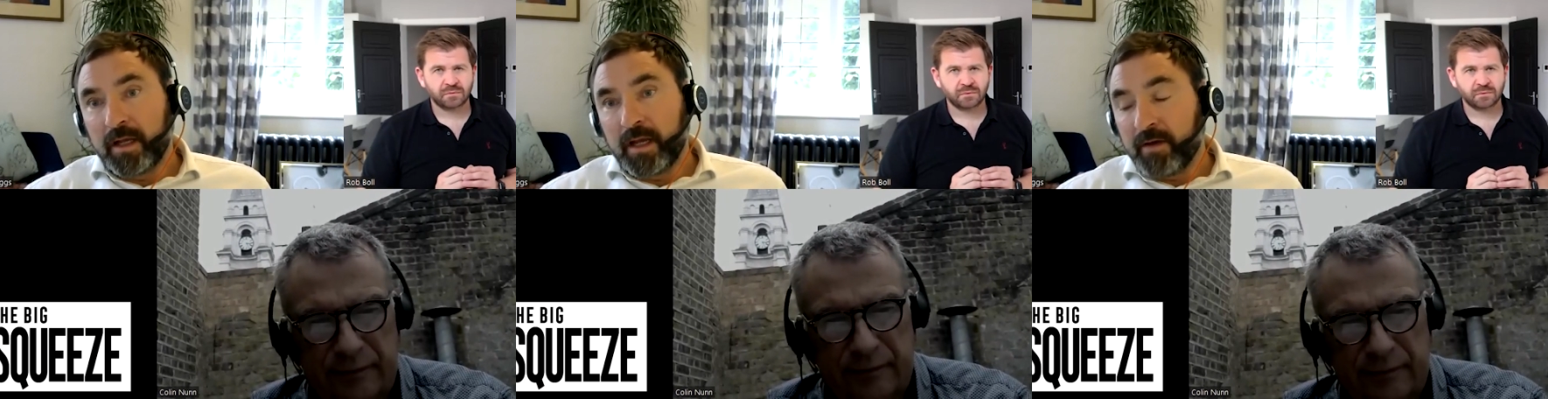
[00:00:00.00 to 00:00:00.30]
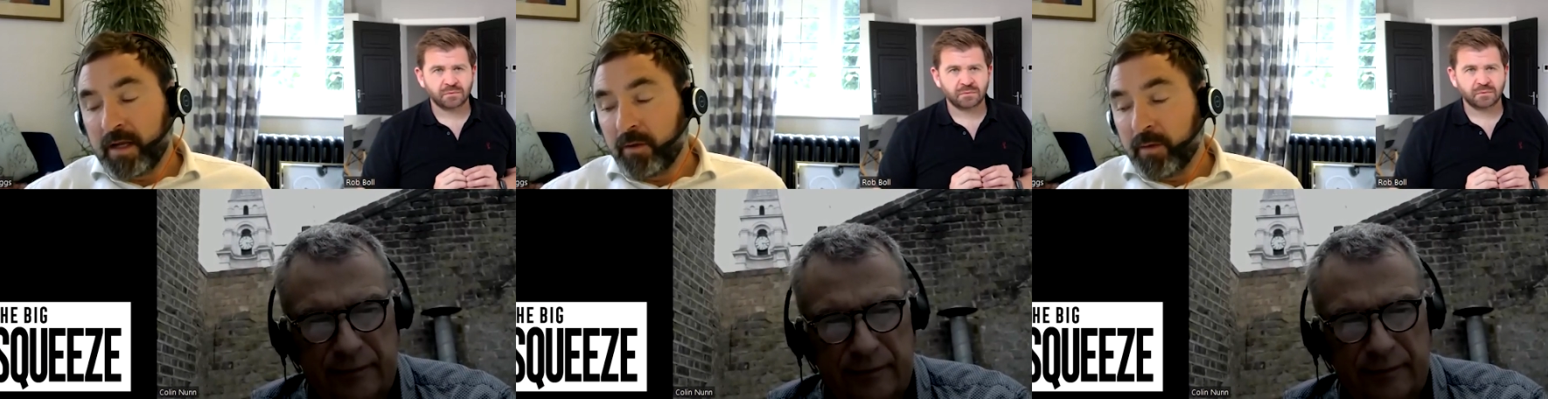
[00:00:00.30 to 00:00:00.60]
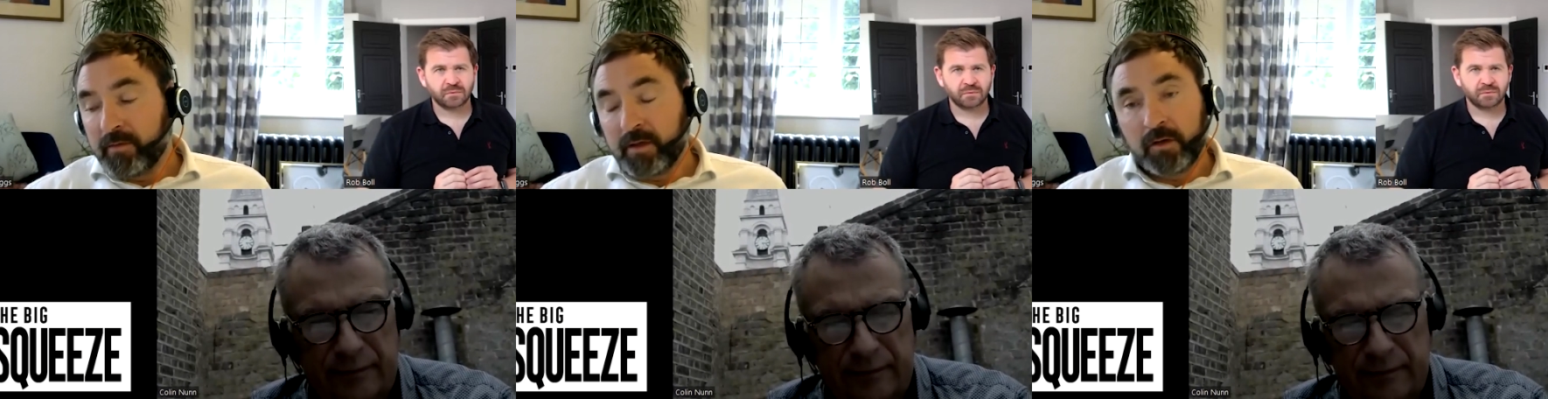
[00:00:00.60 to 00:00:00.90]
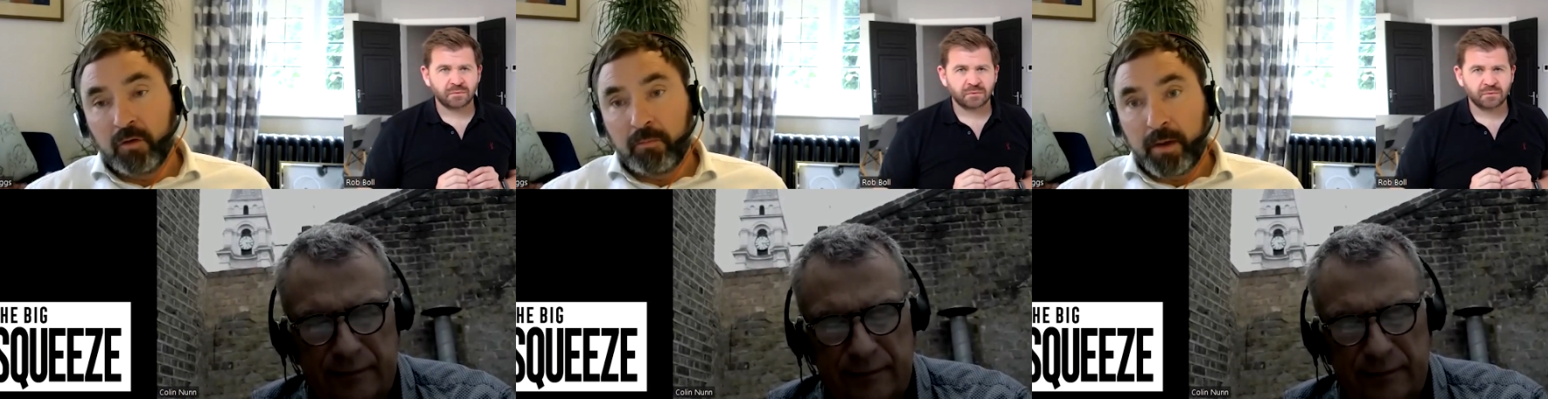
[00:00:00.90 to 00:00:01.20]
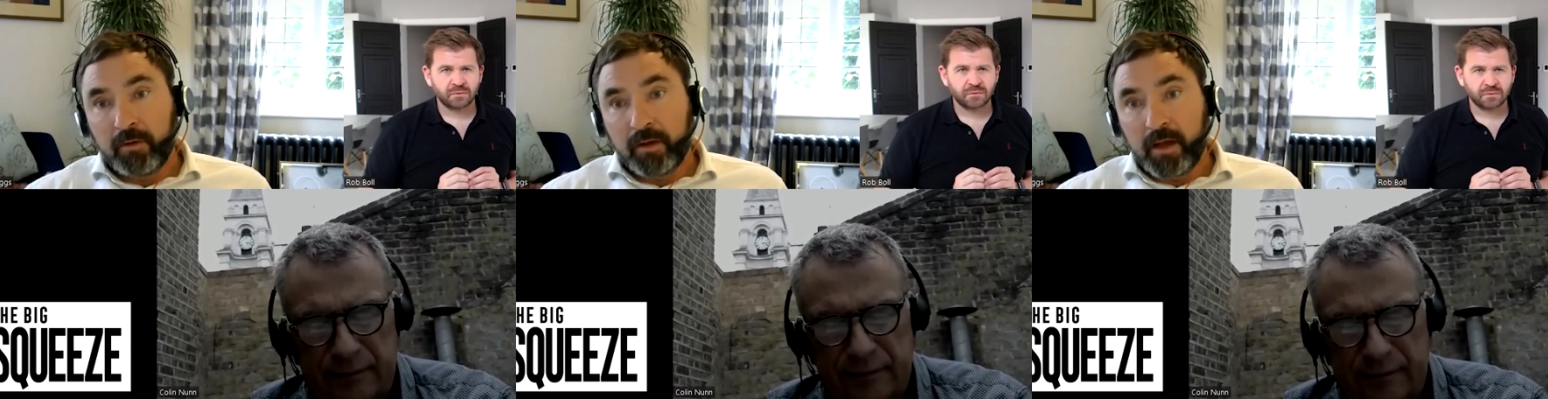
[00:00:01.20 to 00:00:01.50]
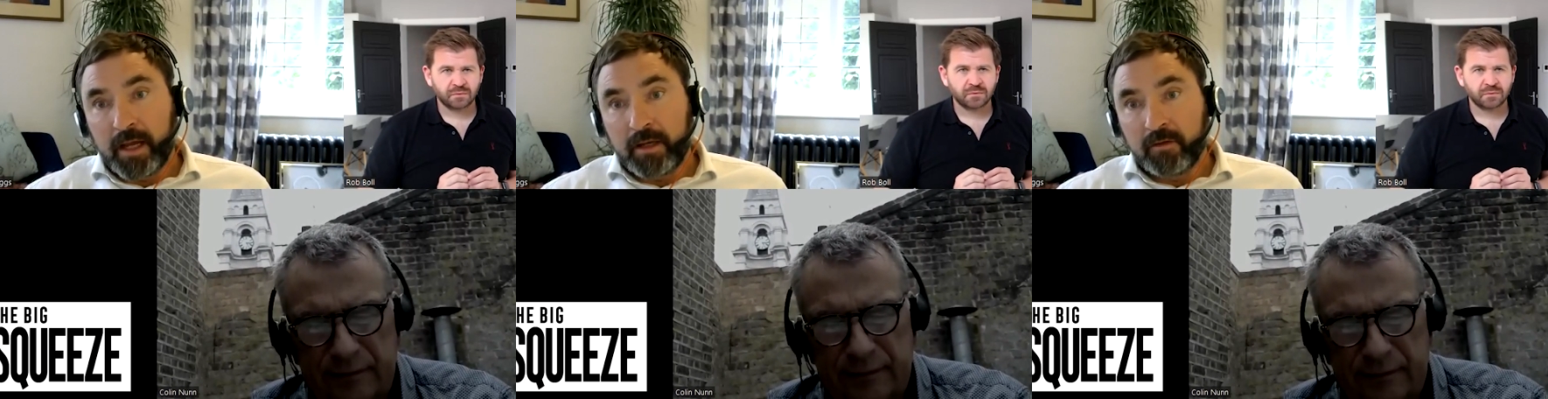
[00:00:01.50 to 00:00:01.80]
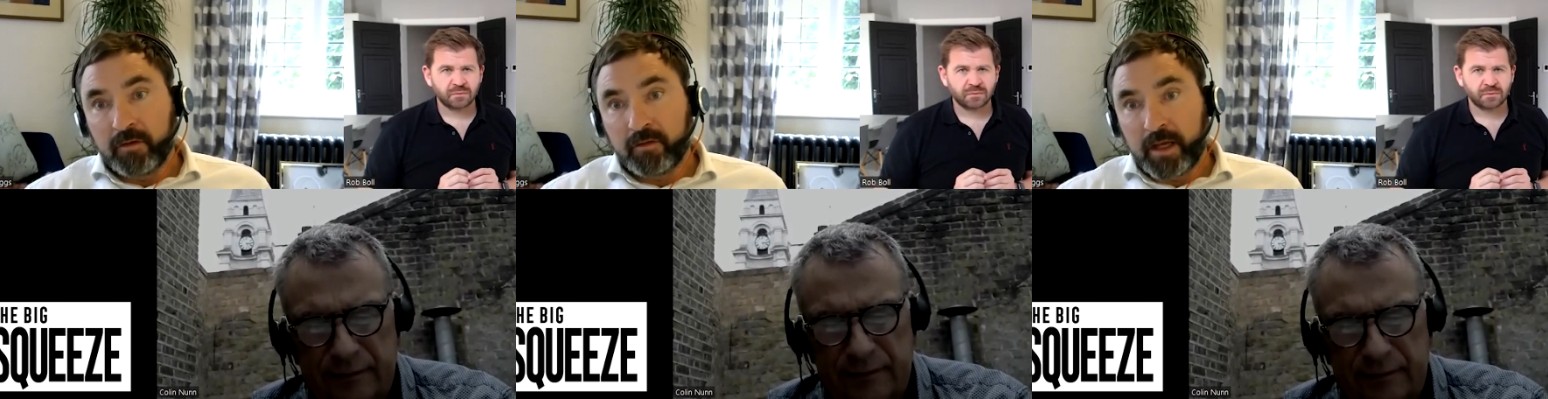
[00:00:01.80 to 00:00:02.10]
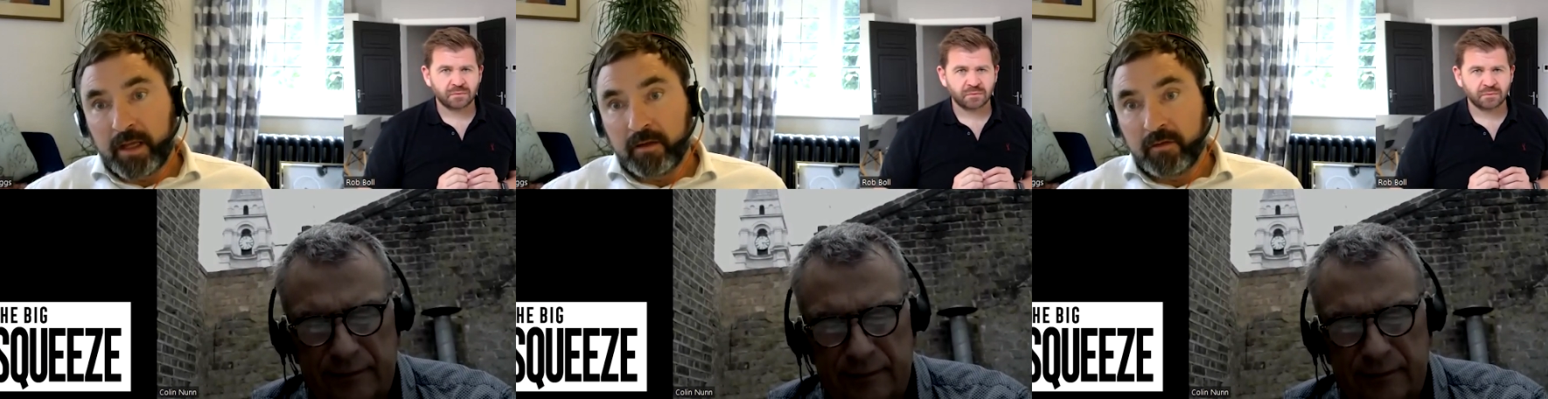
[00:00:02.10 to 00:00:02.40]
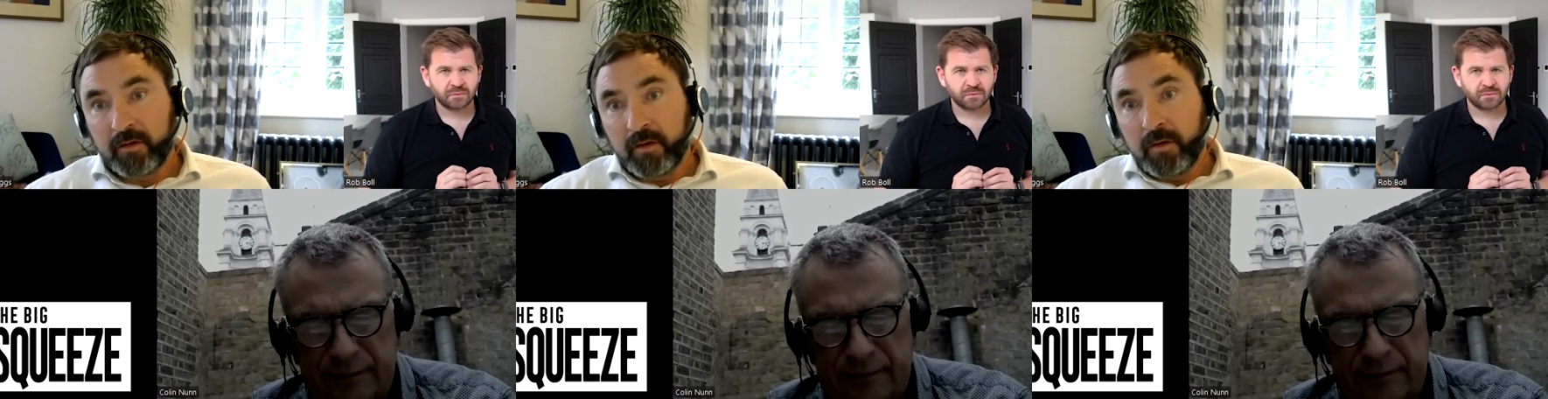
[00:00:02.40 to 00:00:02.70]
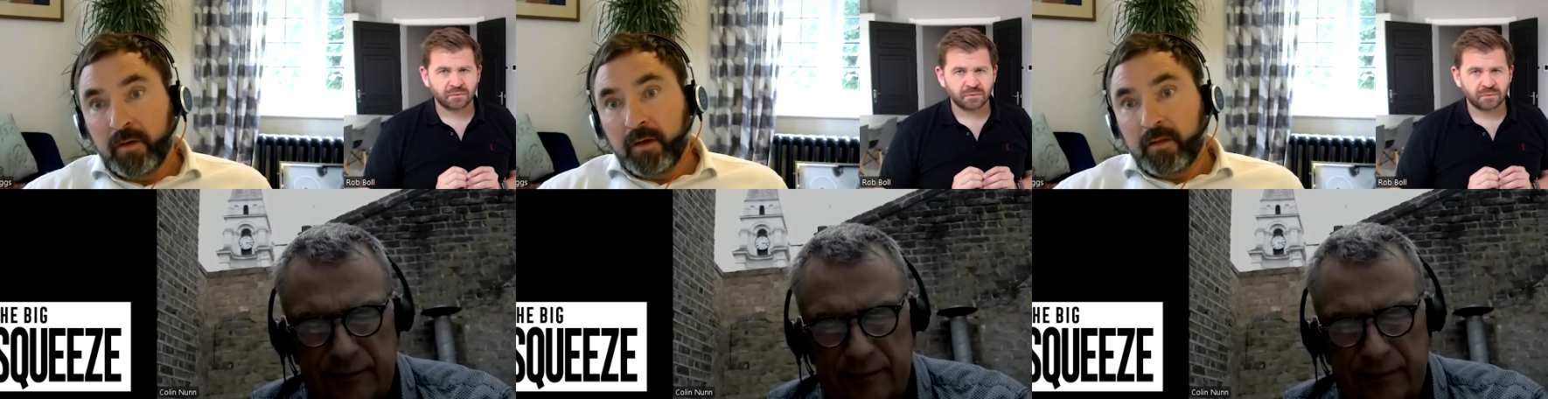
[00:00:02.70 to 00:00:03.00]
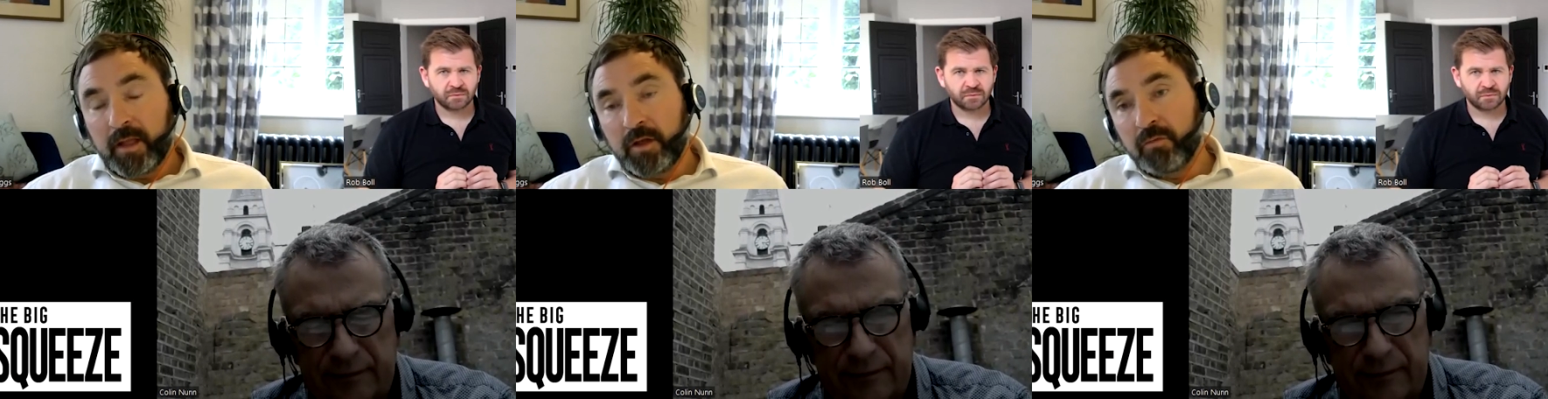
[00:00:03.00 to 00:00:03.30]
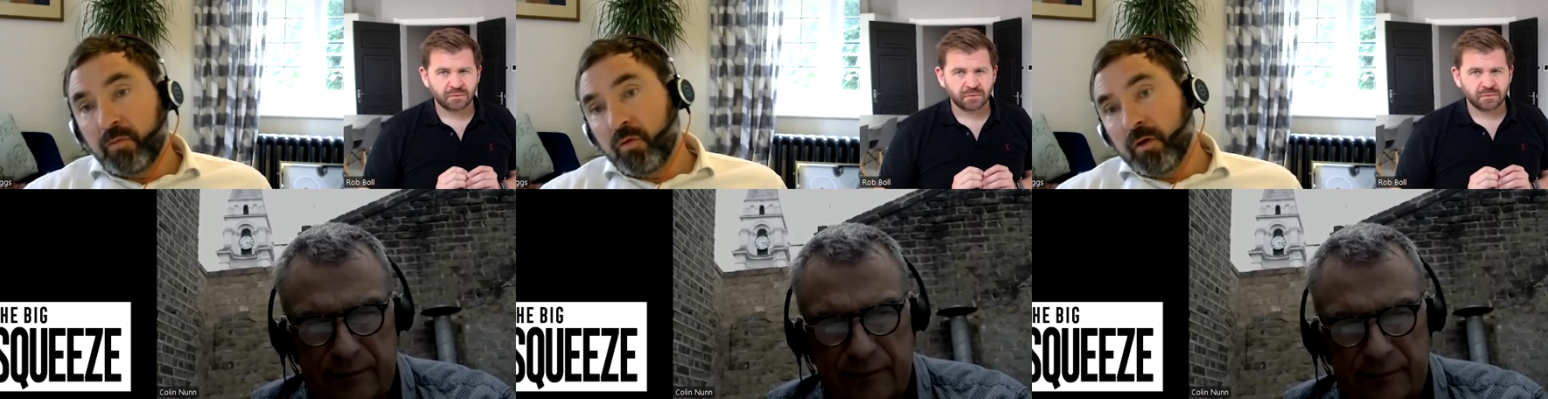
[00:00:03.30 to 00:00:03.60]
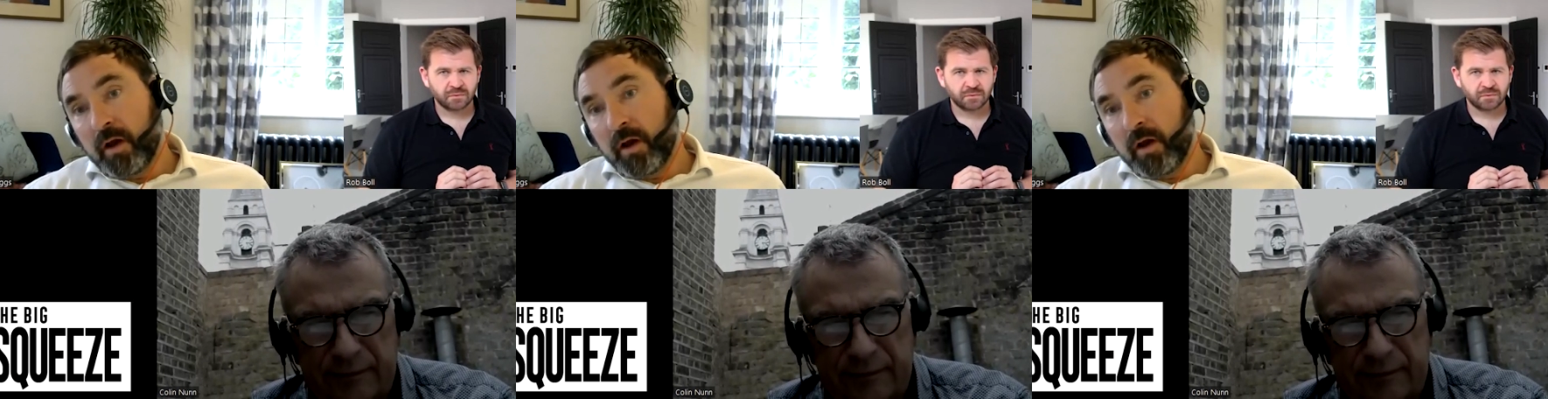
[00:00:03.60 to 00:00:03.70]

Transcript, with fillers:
Speaker 1: evaluating and not burying your head in the sand, then you're more